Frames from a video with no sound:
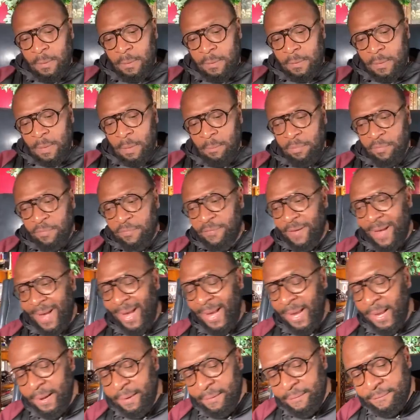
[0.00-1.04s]
Number five,
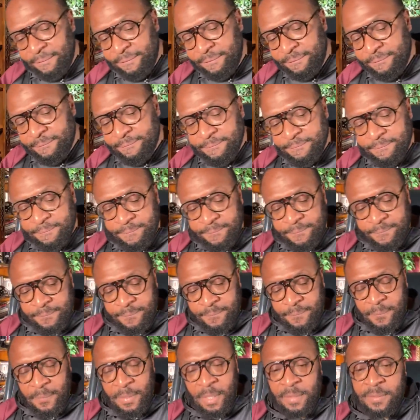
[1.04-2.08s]

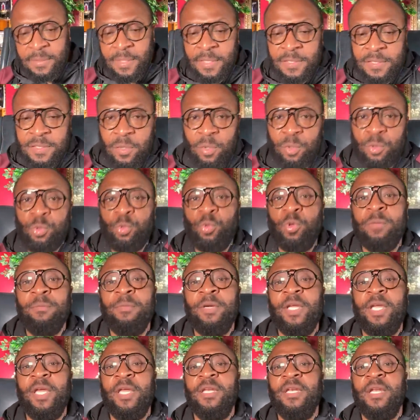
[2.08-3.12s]
let, let's go through them
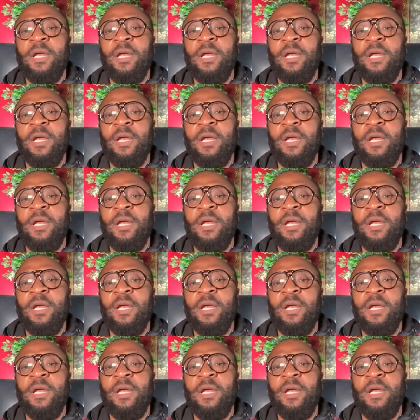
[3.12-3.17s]
again.